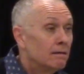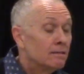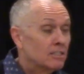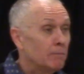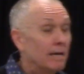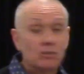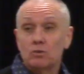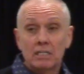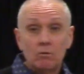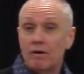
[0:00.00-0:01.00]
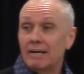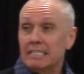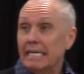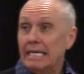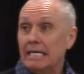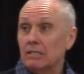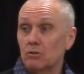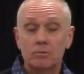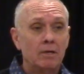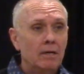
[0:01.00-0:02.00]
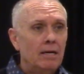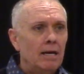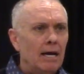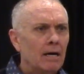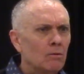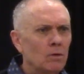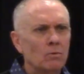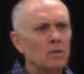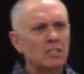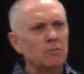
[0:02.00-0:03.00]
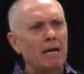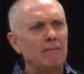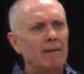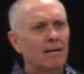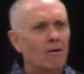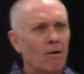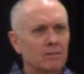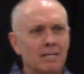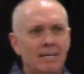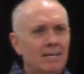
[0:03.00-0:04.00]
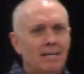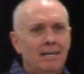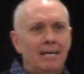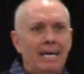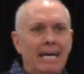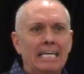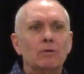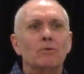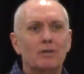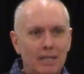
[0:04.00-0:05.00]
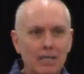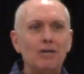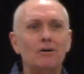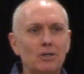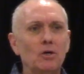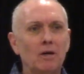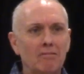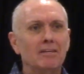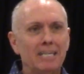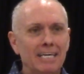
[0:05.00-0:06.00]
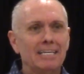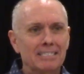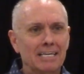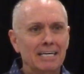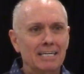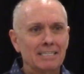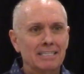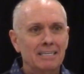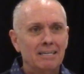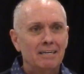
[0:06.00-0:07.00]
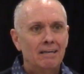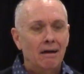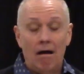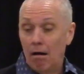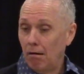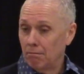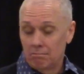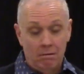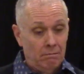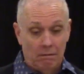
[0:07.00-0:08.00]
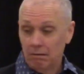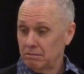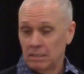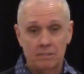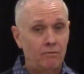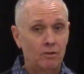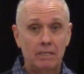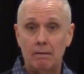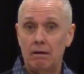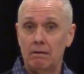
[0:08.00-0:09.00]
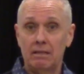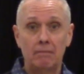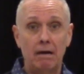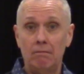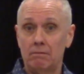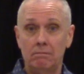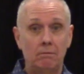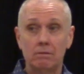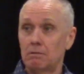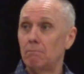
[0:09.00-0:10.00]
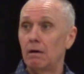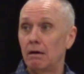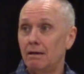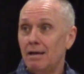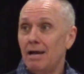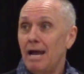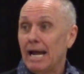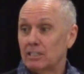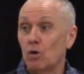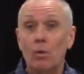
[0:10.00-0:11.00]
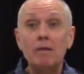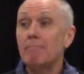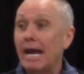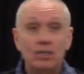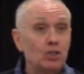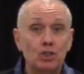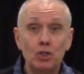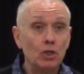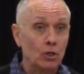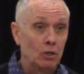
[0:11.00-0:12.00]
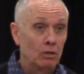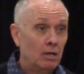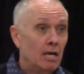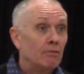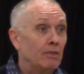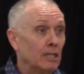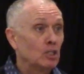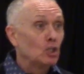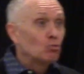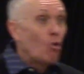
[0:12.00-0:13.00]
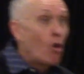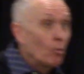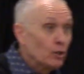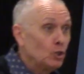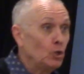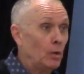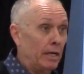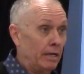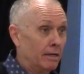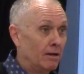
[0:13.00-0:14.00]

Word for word: somebody's going to see one of our deacons or uh, what, what's this about invite cards? And it will kill you if the deacon says, oh, yesterday the first time I heard anything about it. I don't know what's talking about. and so we made sure this is what we're doing.